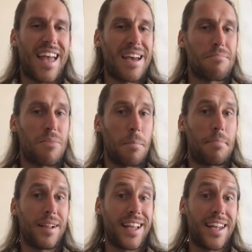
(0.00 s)

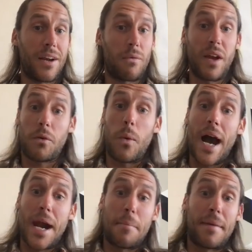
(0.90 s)
mobility
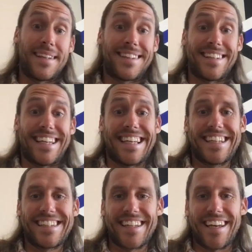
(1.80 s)
requirement
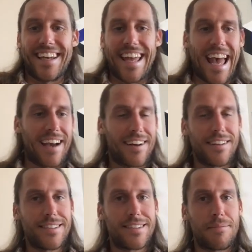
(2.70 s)
in the
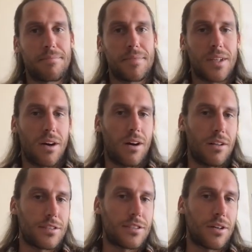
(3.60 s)
ankles.
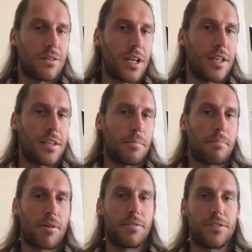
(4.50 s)
Also, it
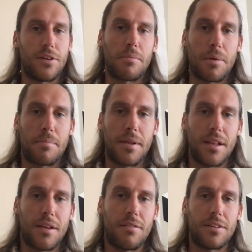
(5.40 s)
improves your
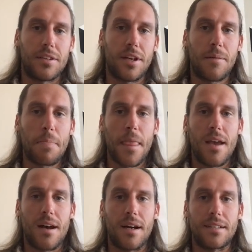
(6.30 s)
mobility over there
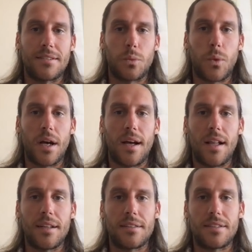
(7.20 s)
as
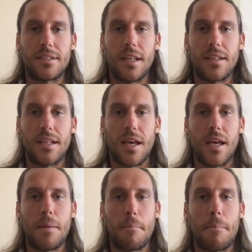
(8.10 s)
well. See the
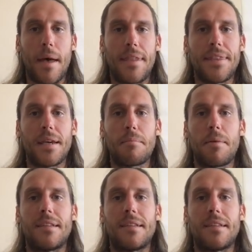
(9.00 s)
hip bending, but